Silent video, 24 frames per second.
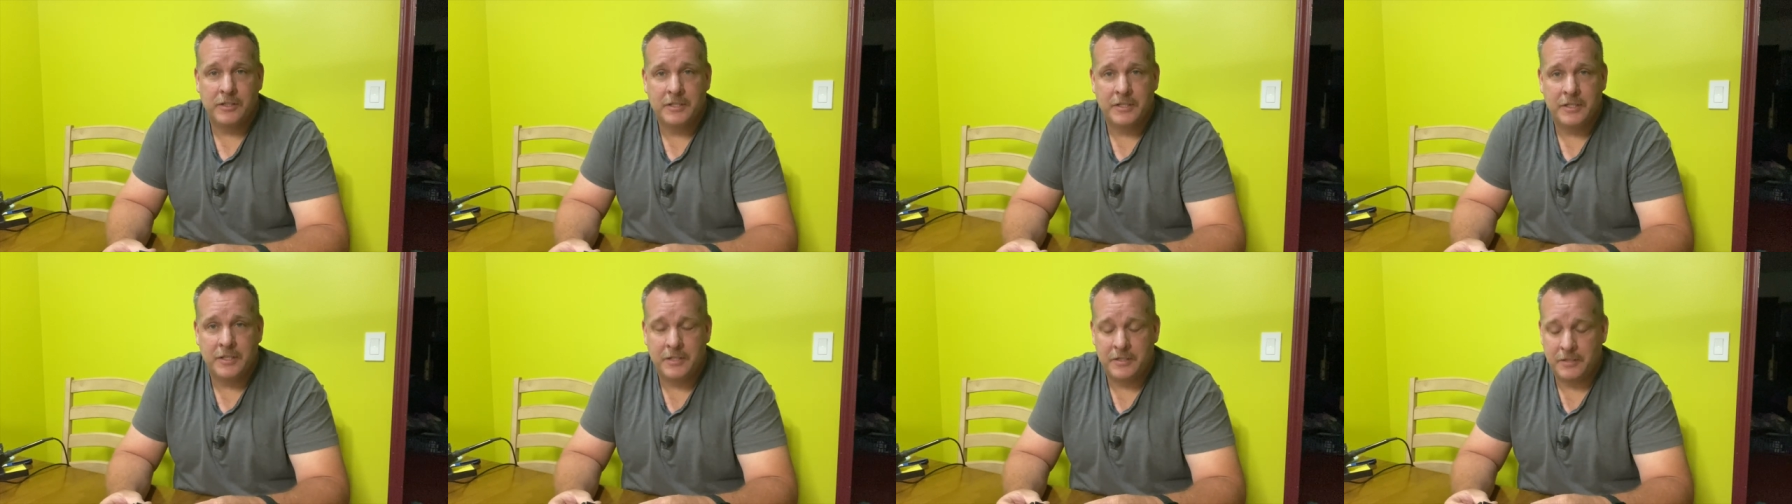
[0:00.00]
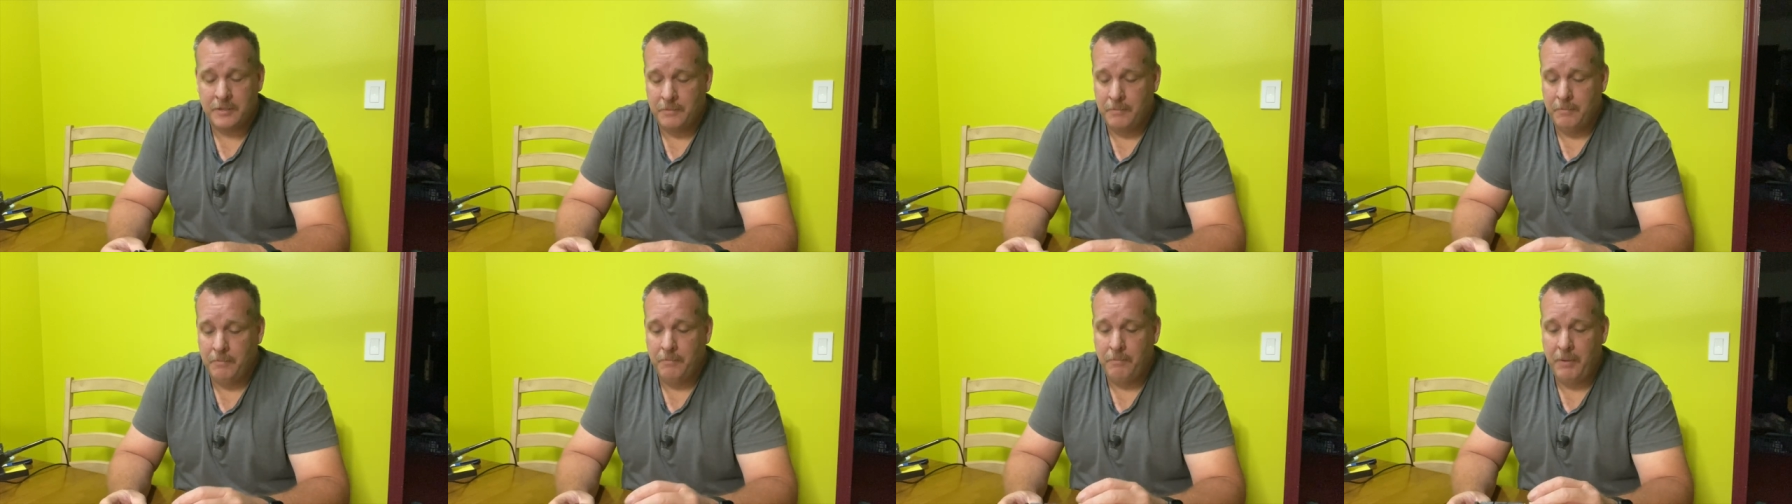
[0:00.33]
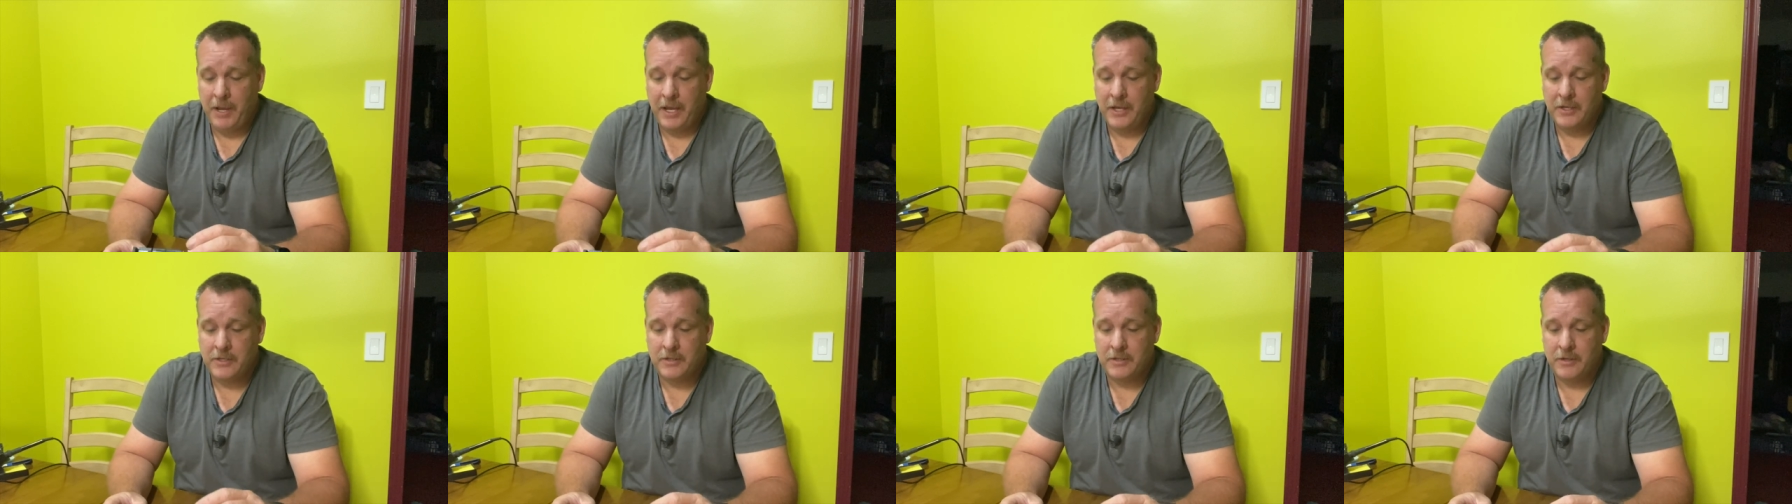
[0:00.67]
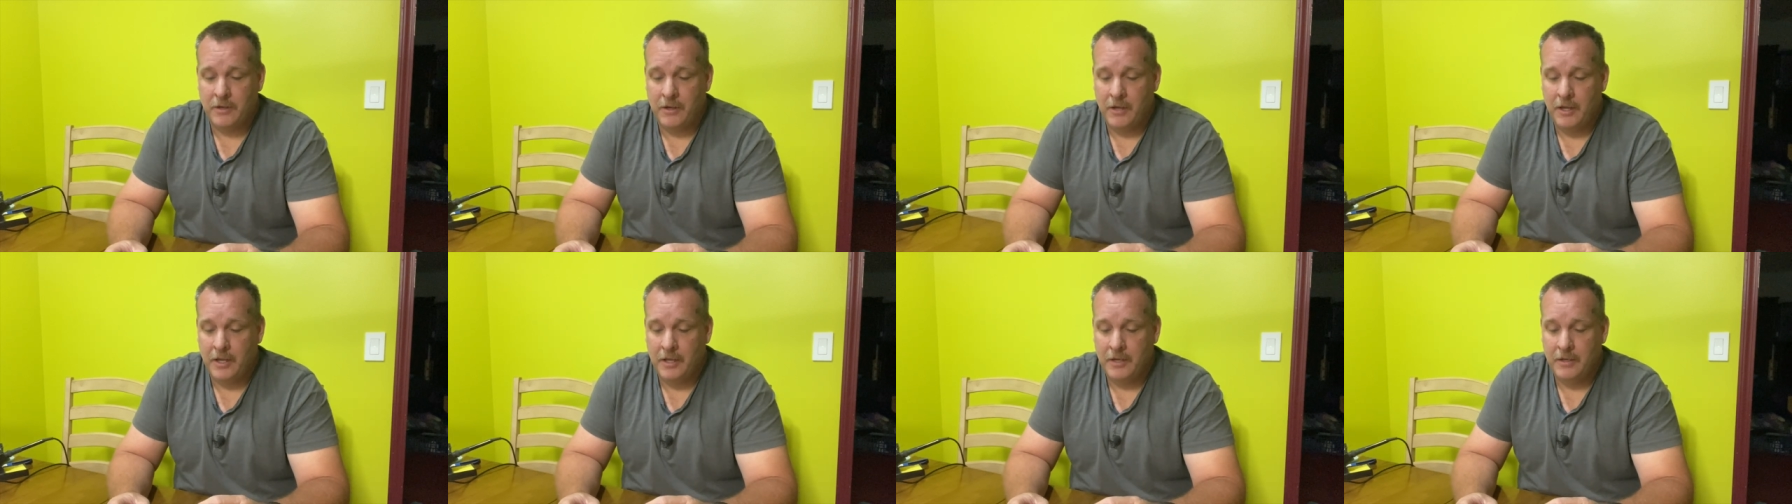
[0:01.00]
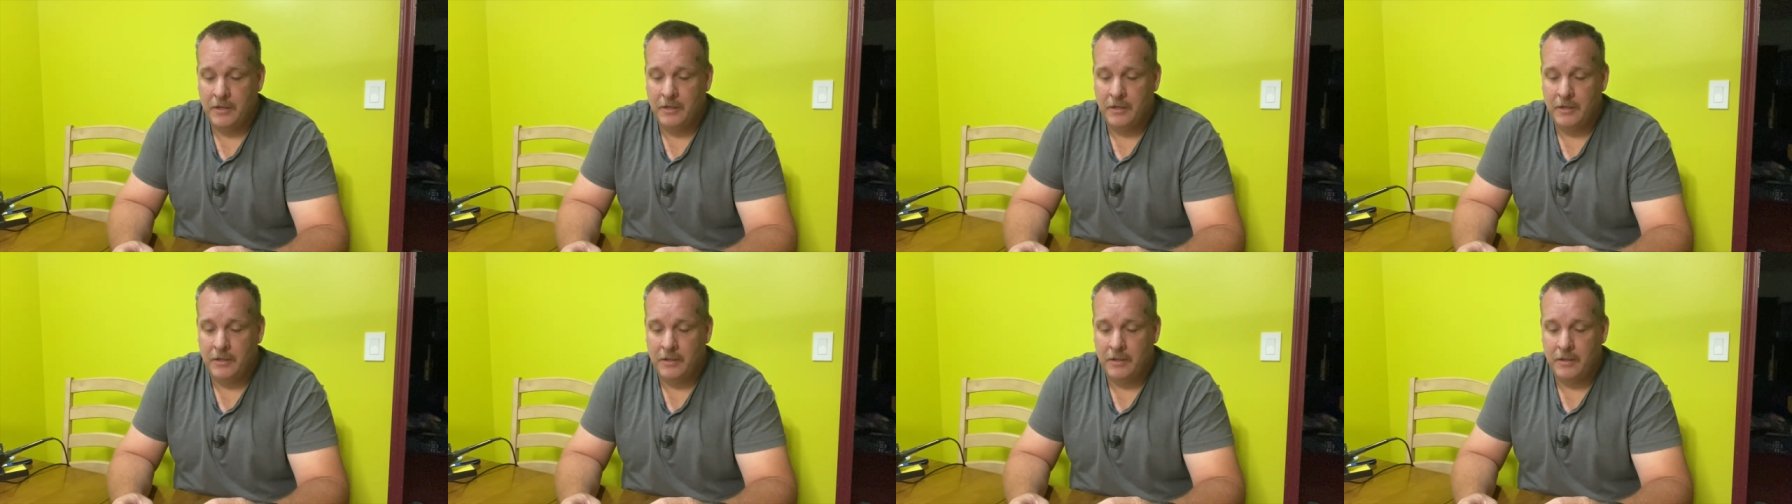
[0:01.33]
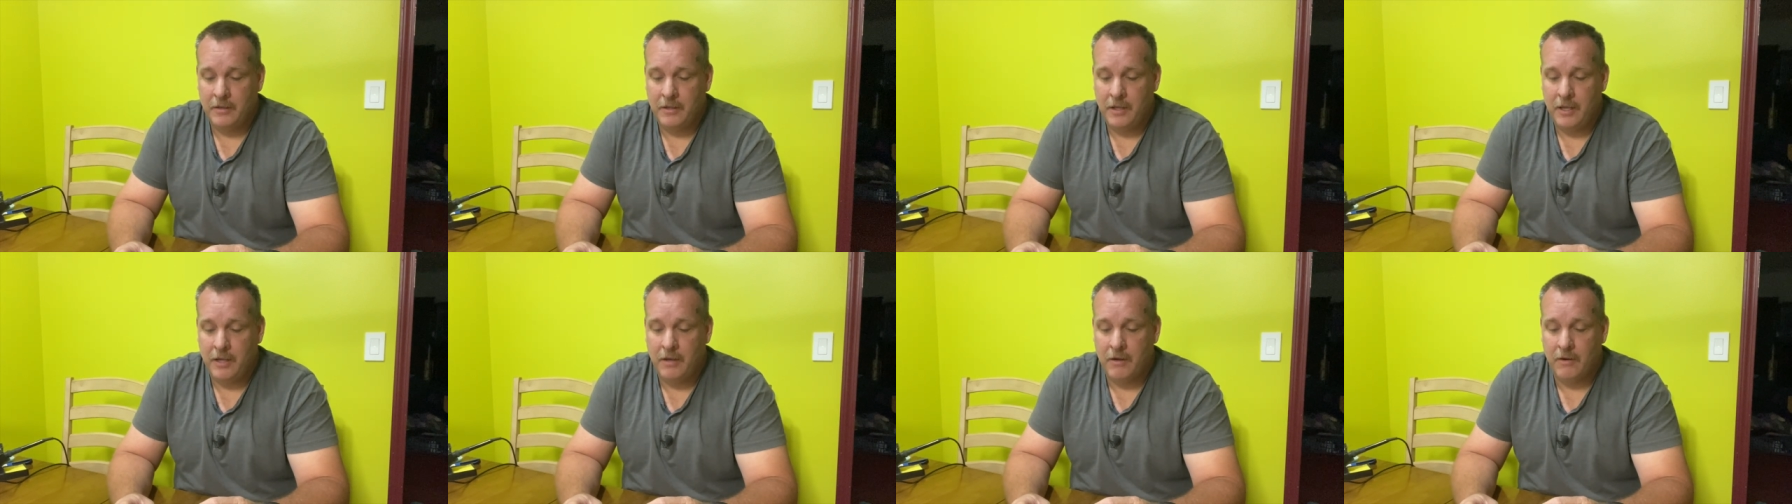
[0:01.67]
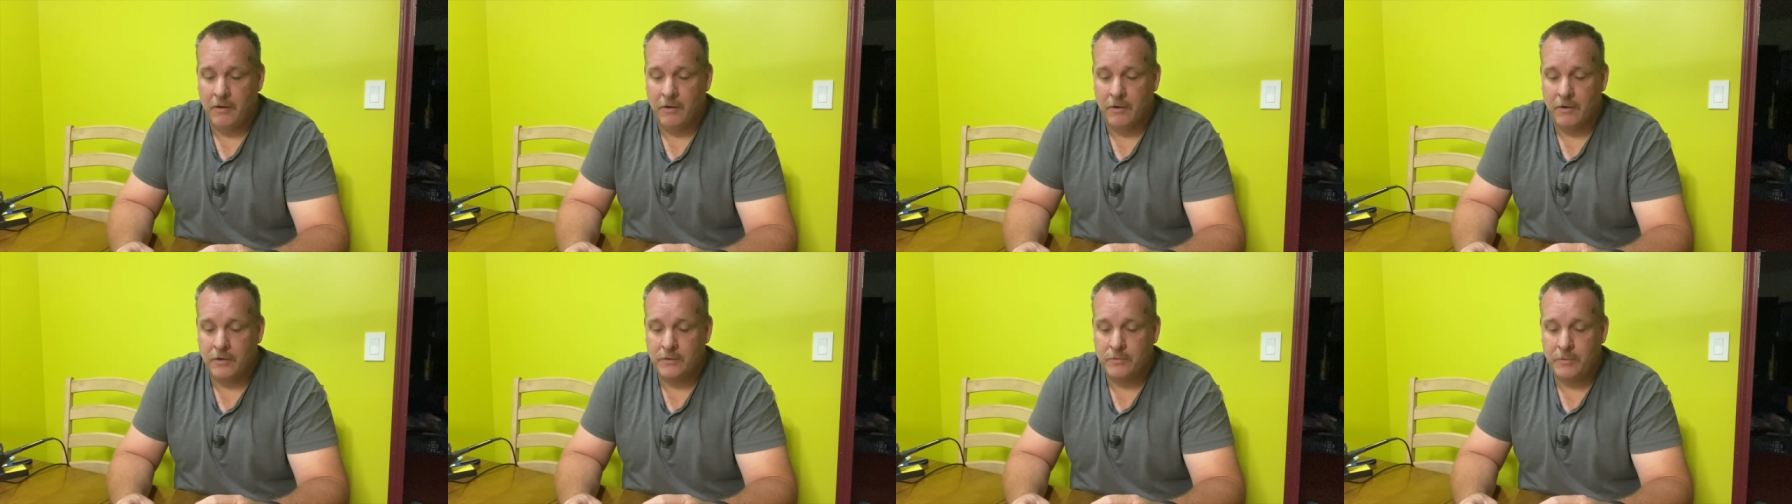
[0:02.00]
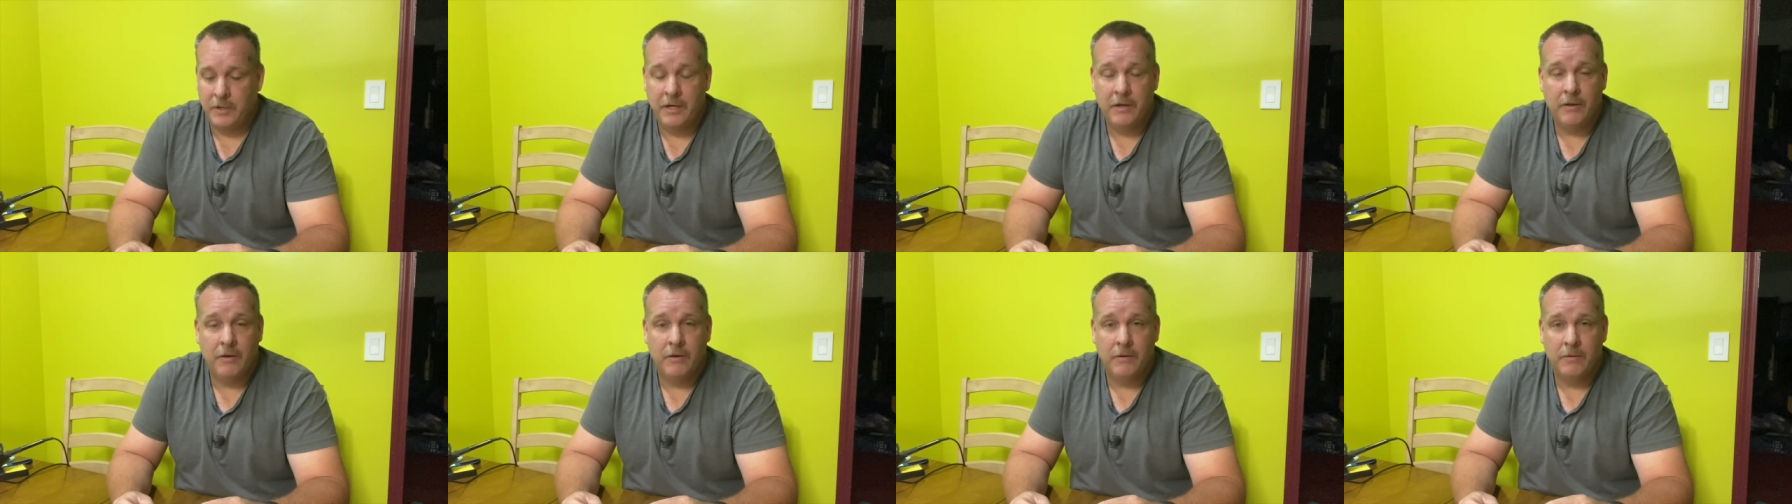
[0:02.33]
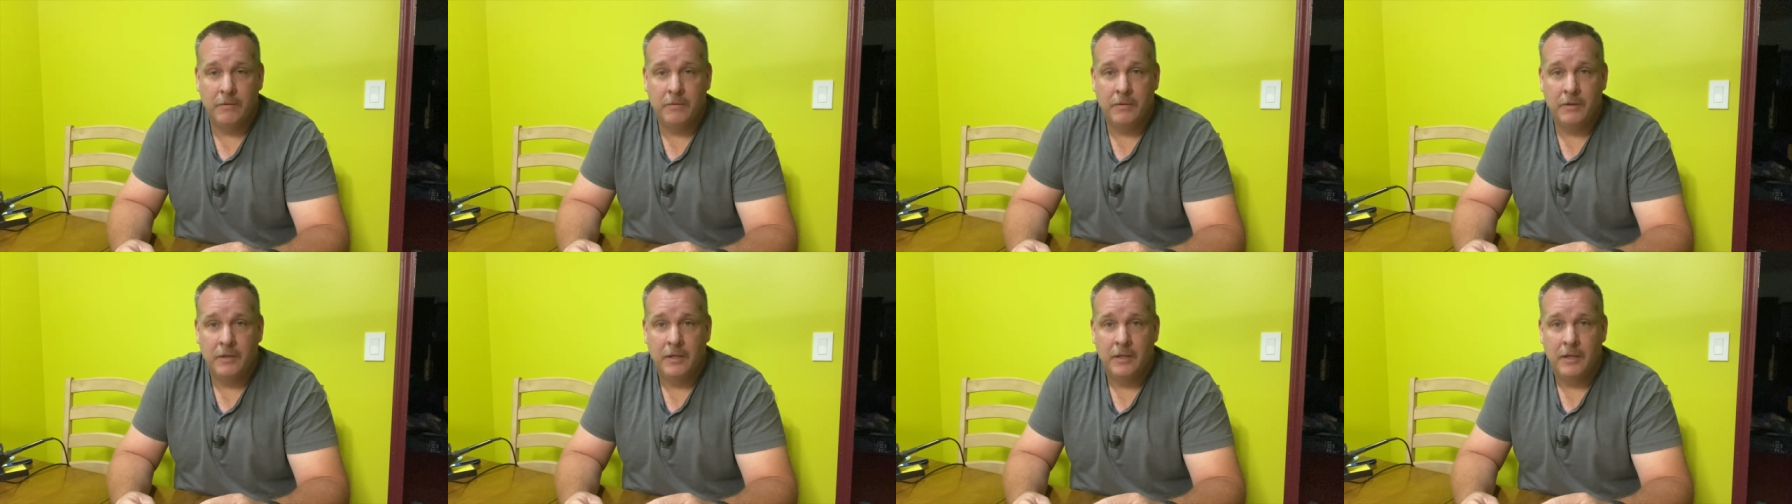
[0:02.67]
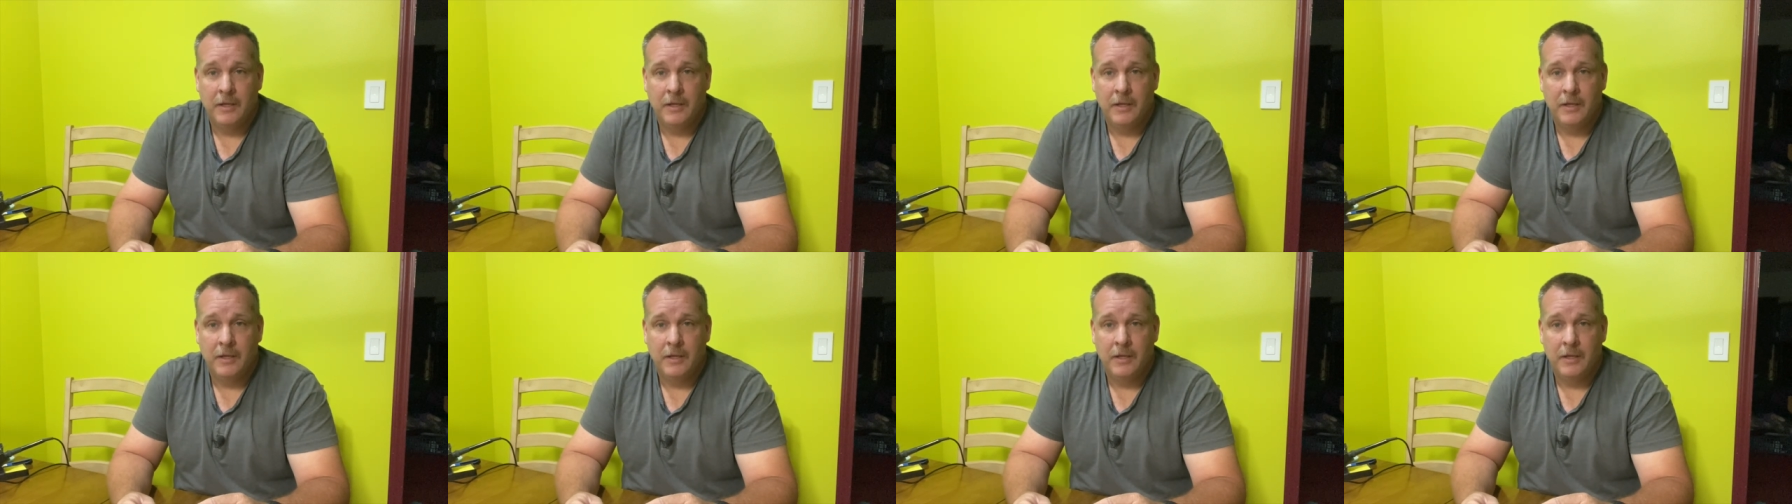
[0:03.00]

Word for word: system based on the Arduino